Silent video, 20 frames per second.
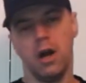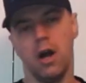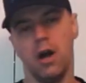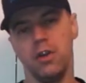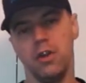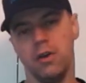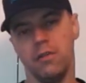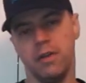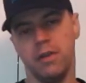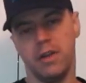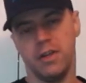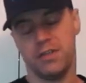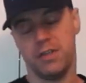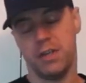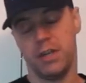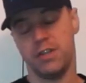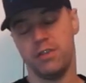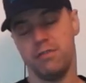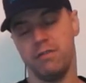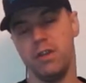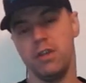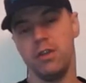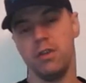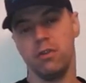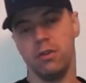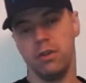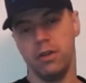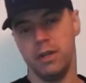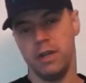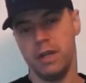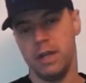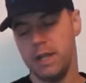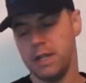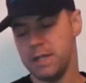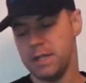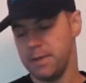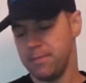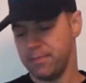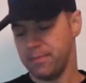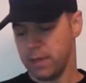Another accessory you're going to
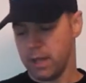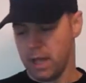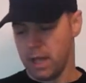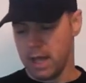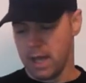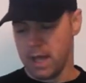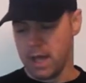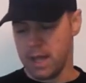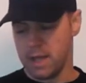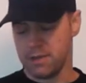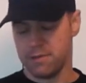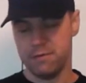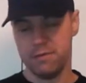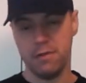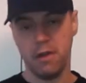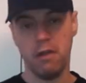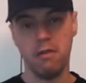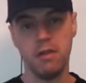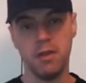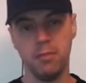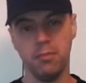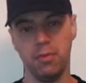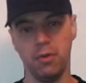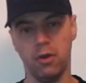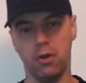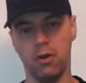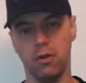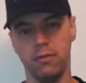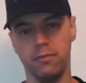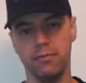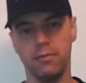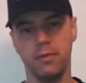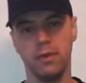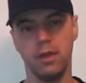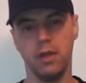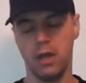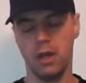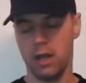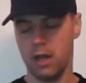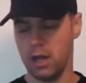need is very important
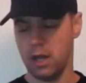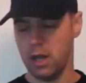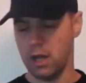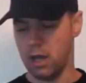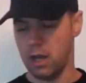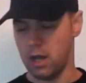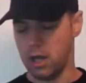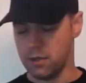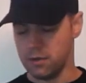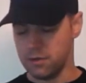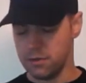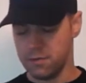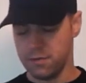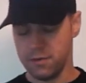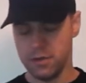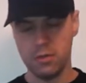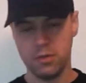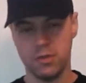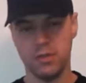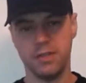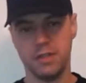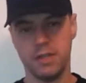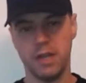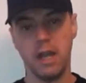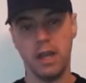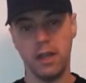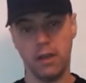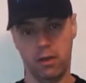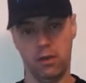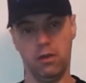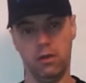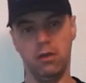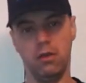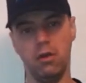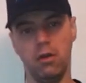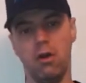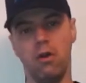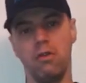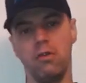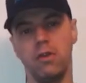and for you to take
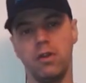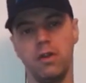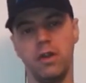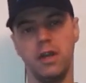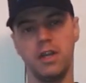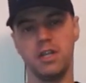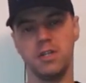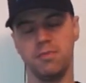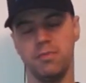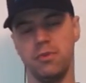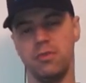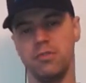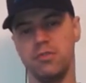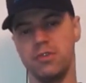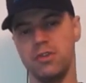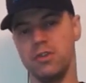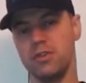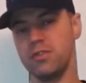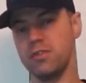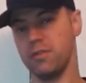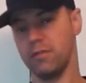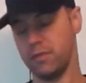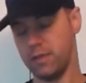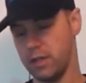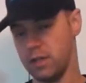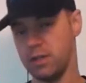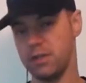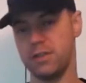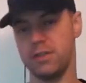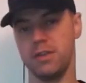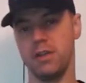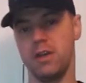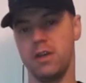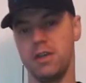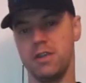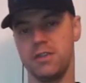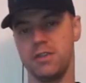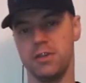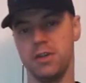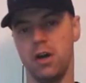long exposures of these
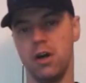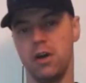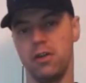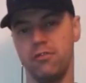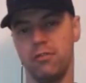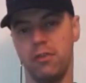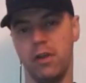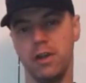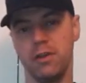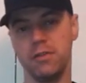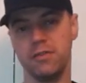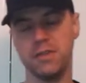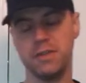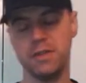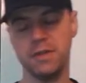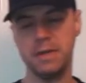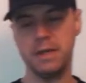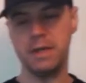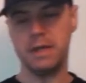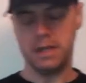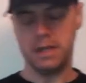uh, star trails